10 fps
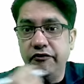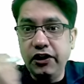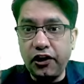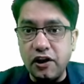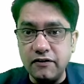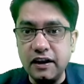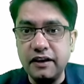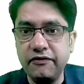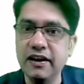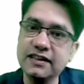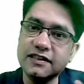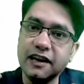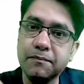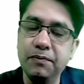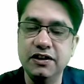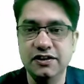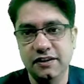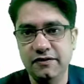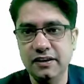withdrawal reflex are preserved.